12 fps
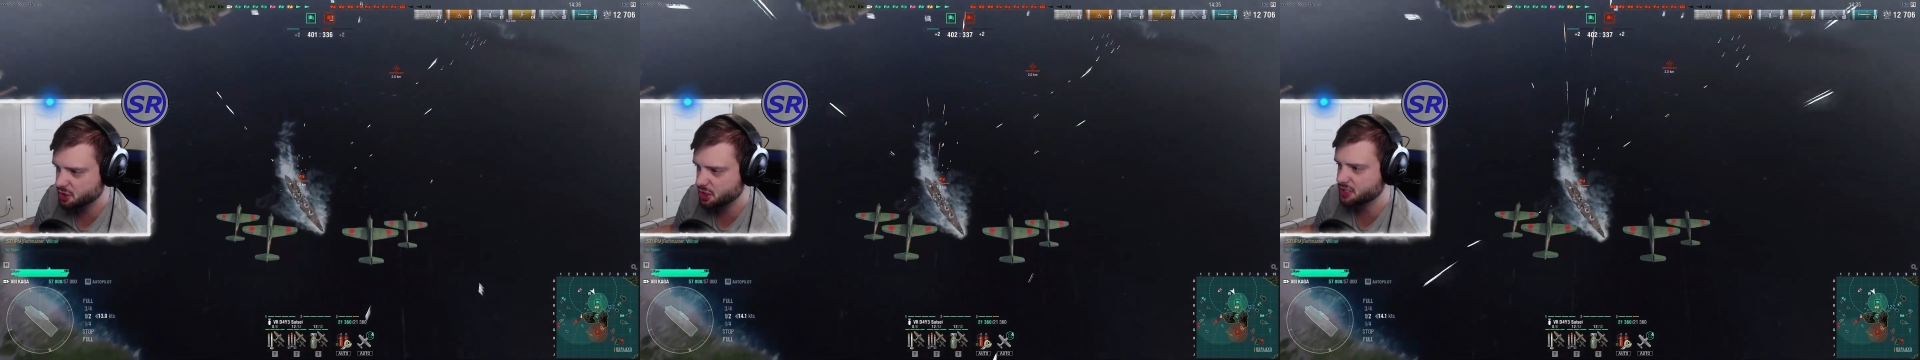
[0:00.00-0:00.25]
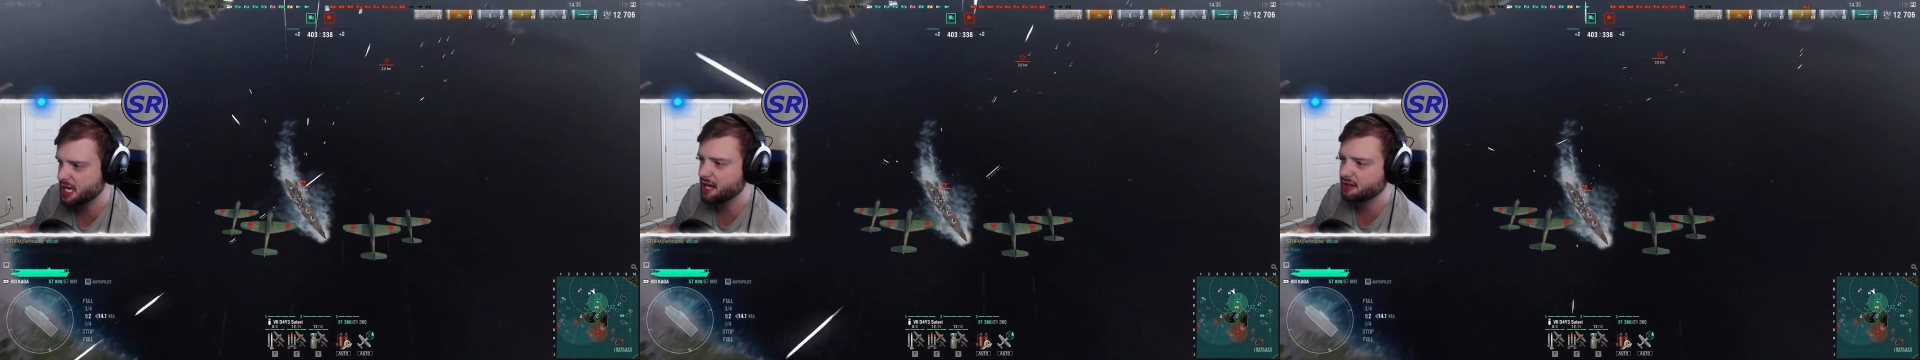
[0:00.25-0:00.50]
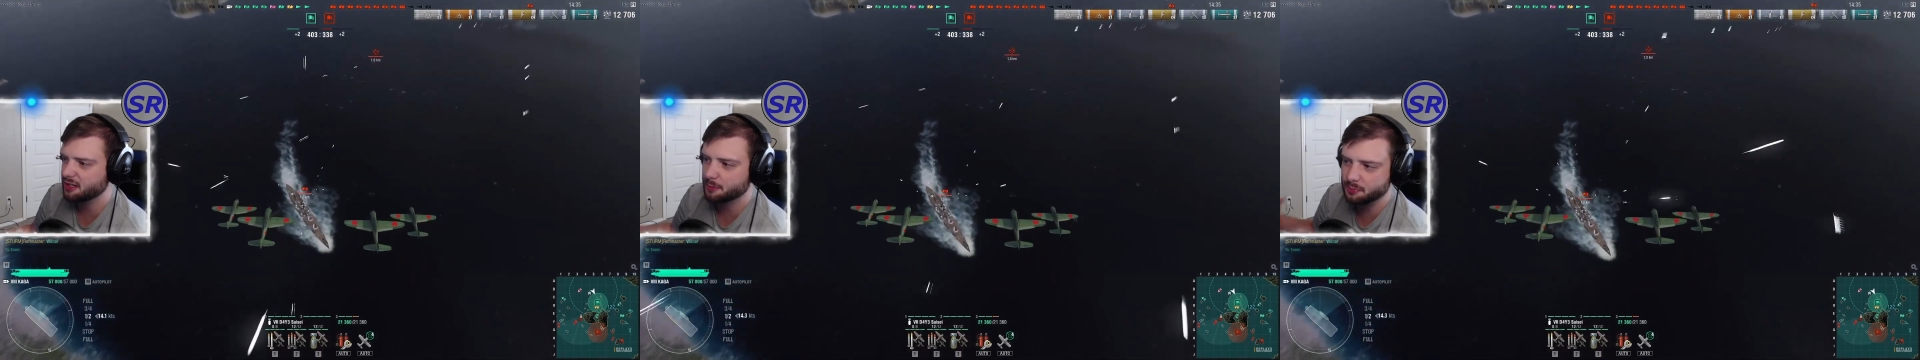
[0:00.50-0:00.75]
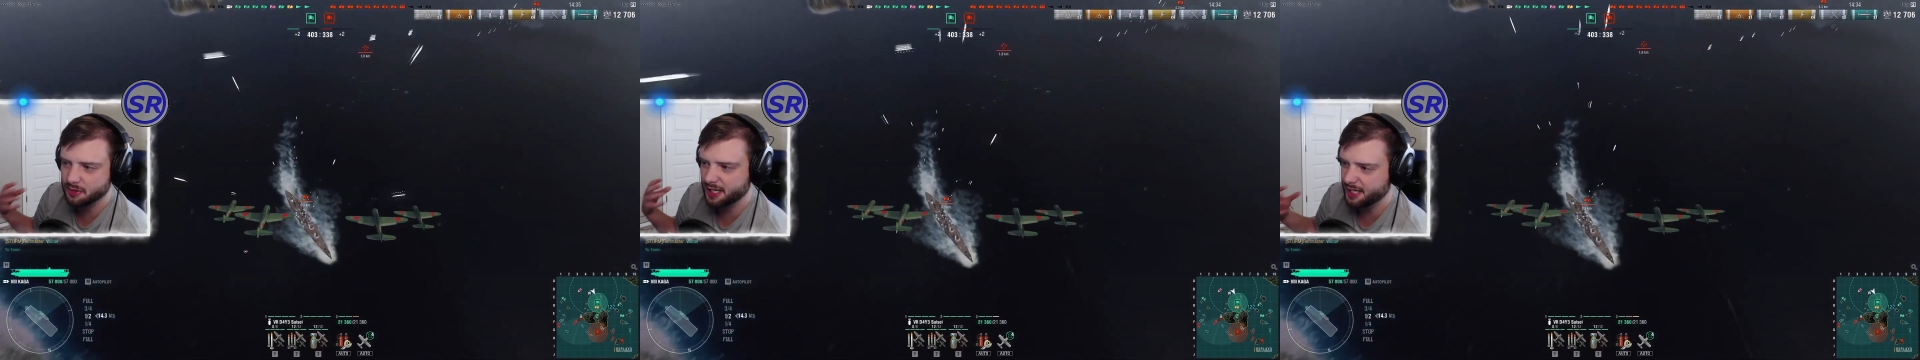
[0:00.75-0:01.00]
just how your
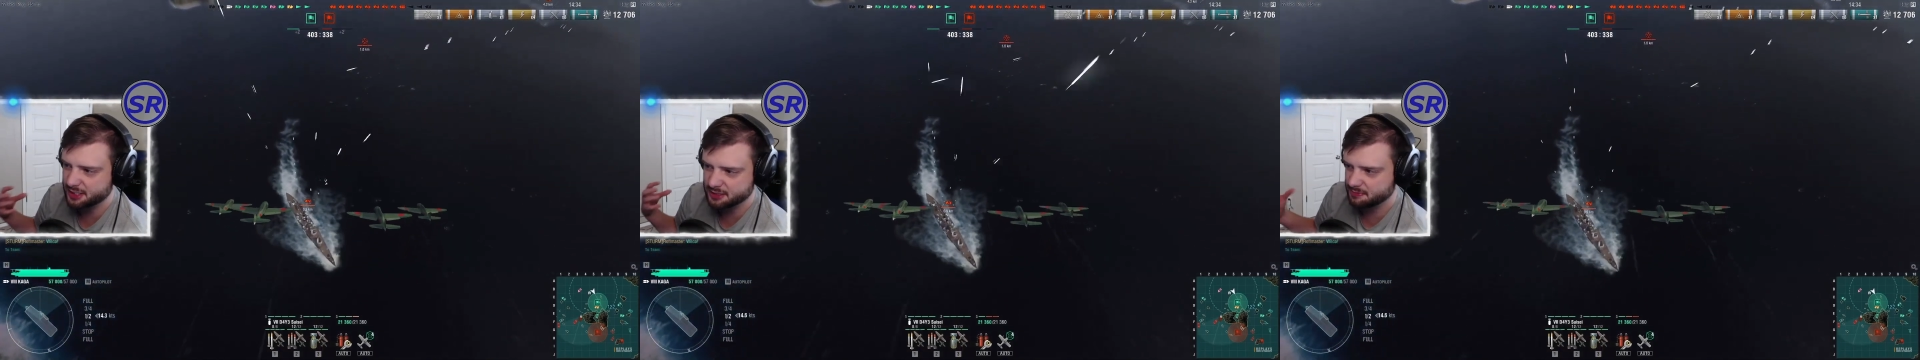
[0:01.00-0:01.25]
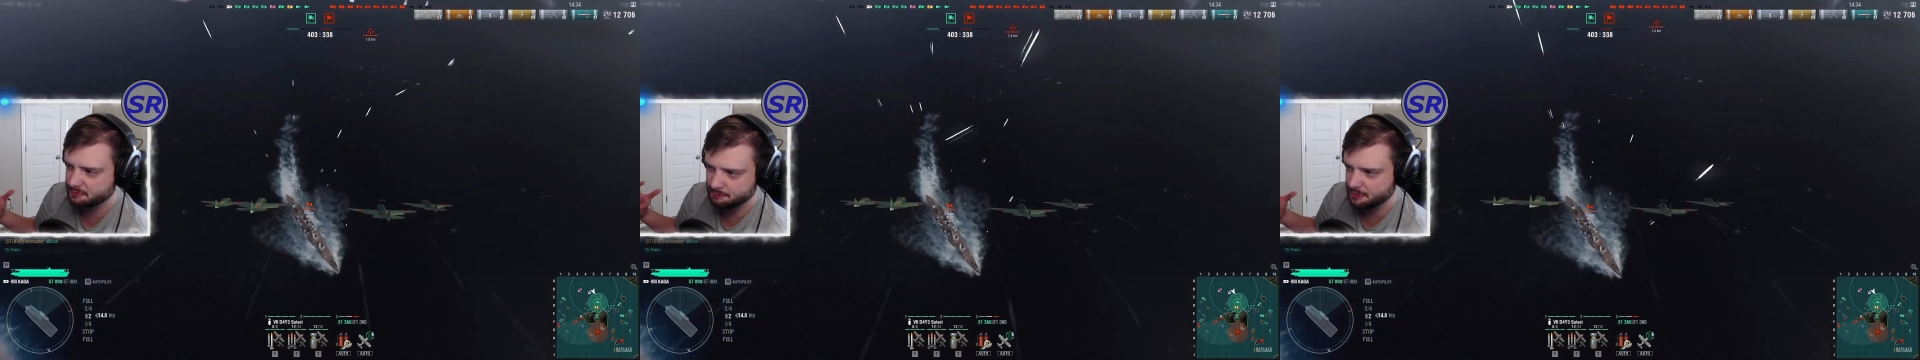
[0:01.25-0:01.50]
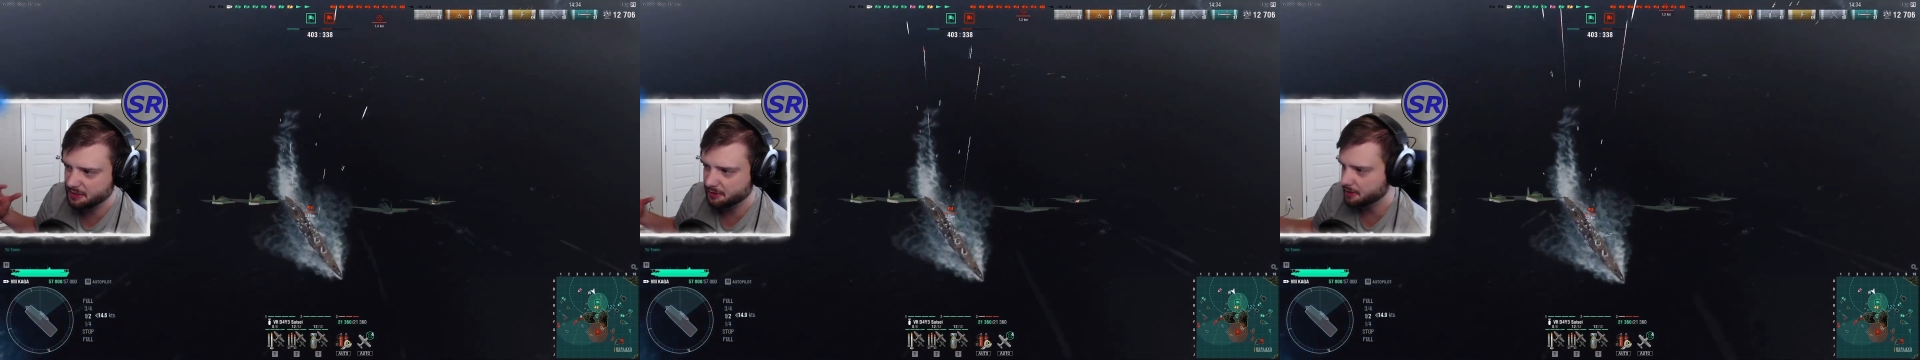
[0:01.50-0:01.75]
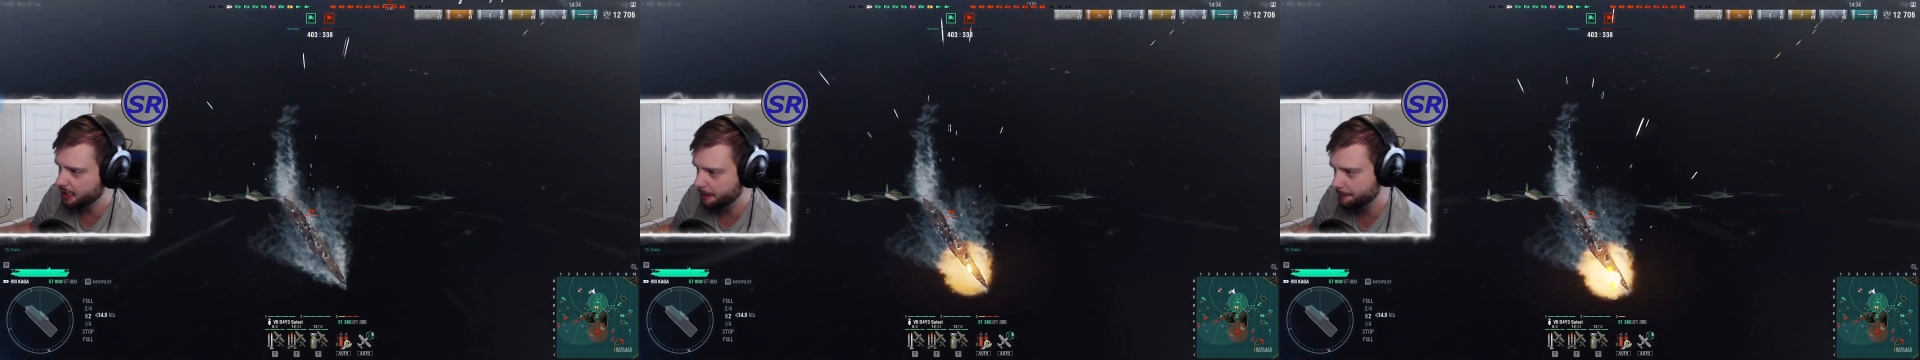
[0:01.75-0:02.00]
planes build
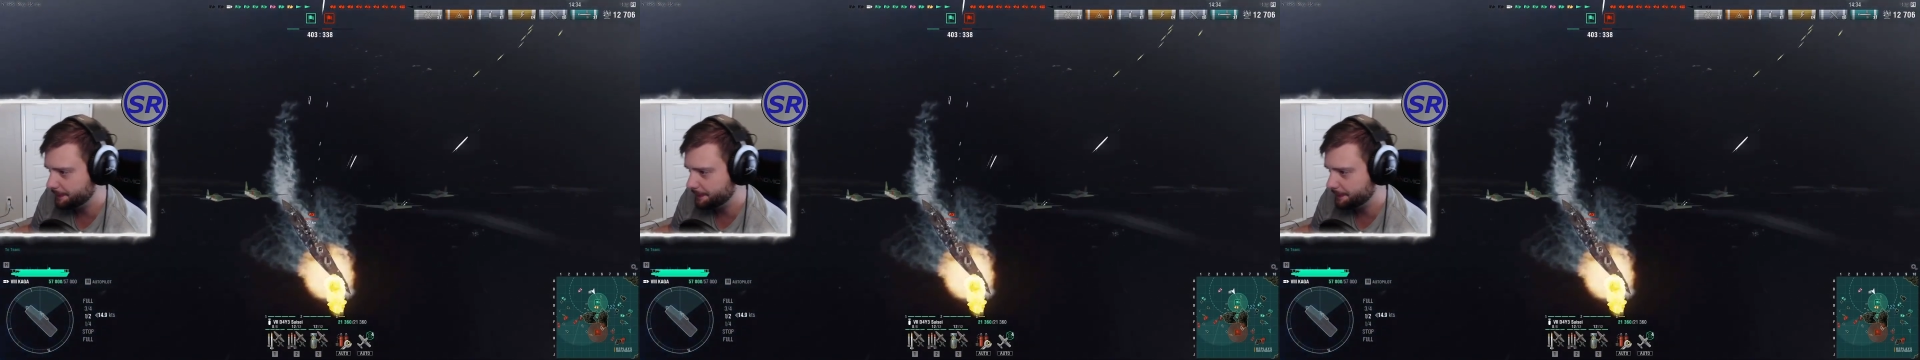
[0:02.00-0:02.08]
up.